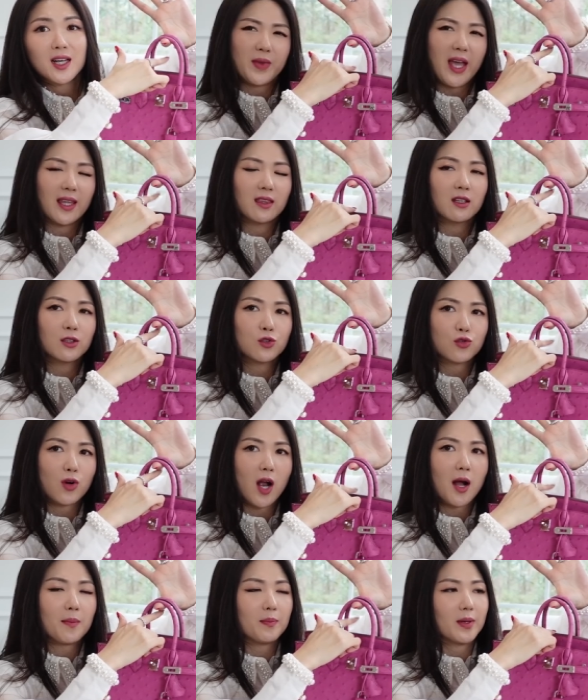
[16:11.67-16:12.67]
Handle
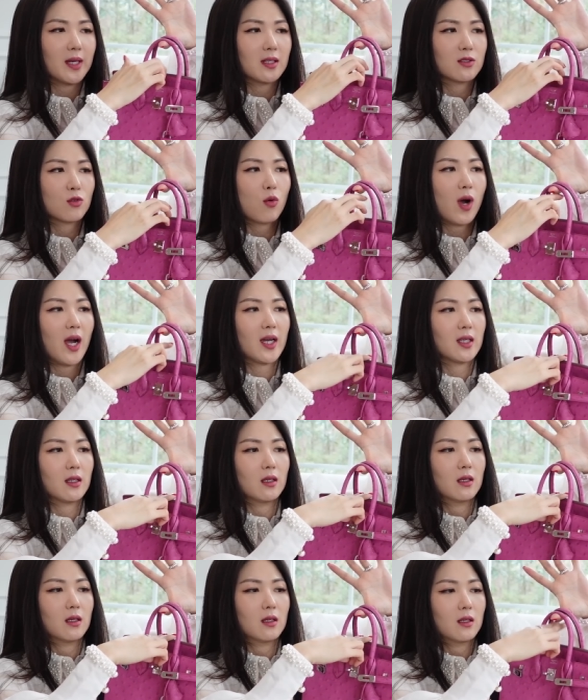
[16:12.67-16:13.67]
drop is quite
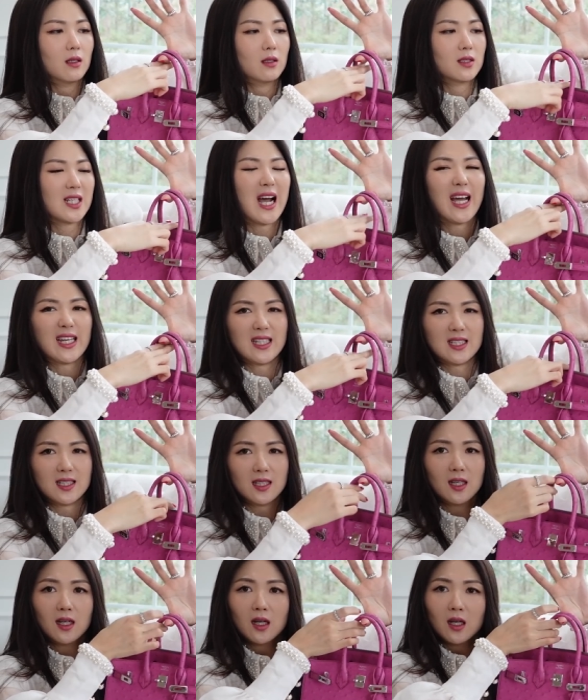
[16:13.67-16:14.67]
tight
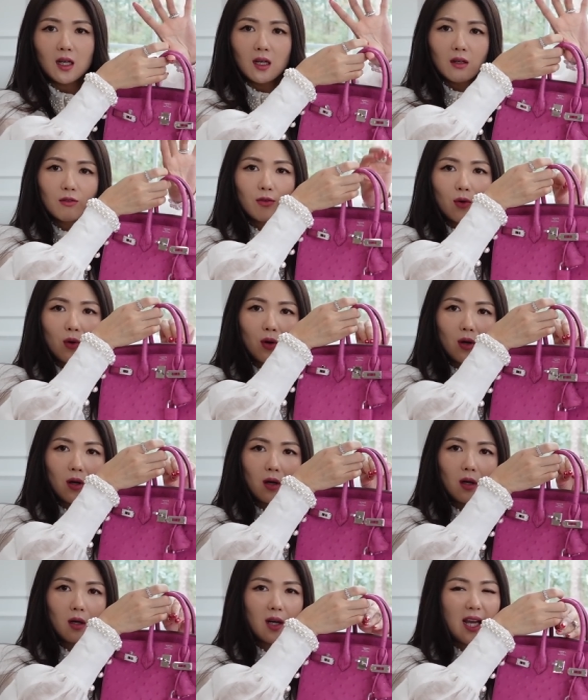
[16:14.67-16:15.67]

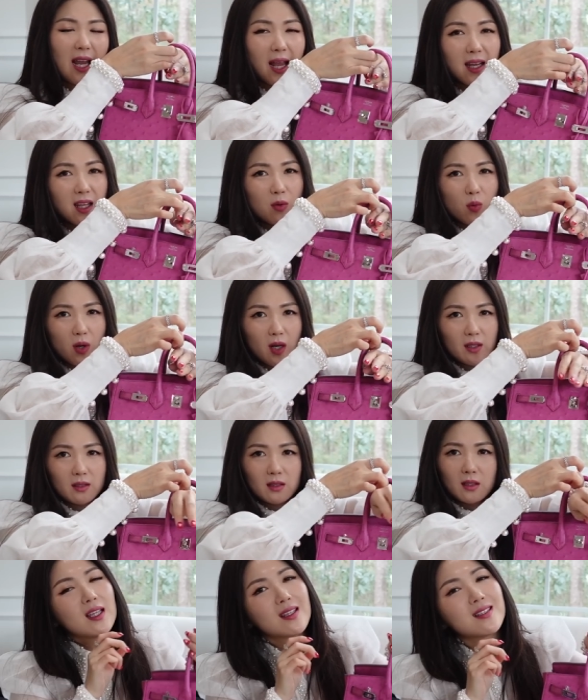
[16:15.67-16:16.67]
for anyone.
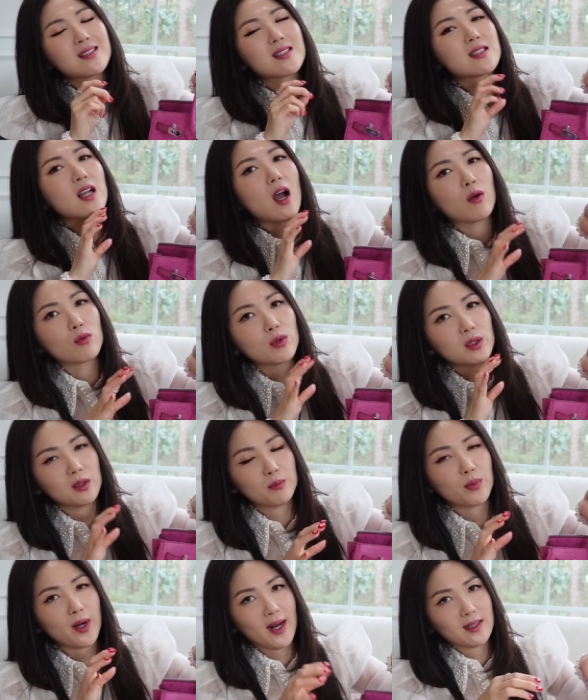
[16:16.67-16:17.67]
This is not really
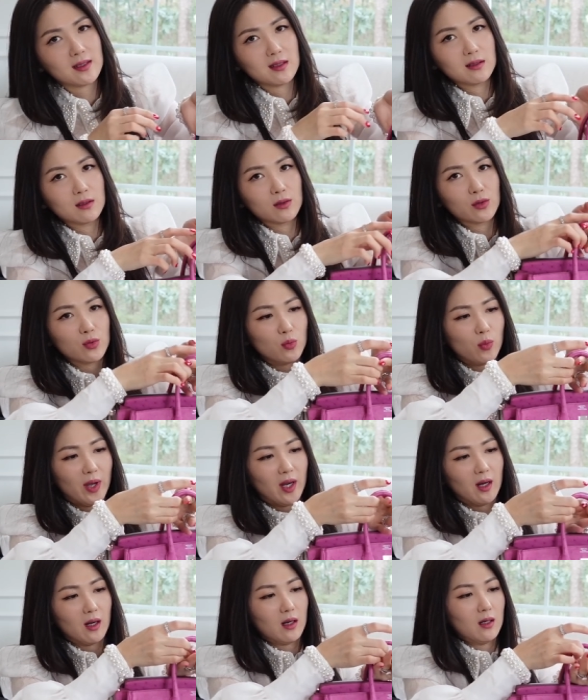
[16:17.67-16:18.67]
practical to
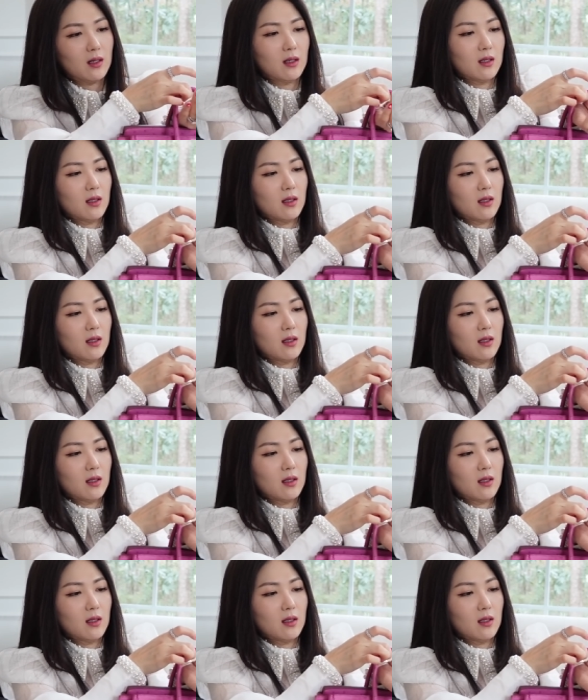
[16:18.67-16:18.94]
wear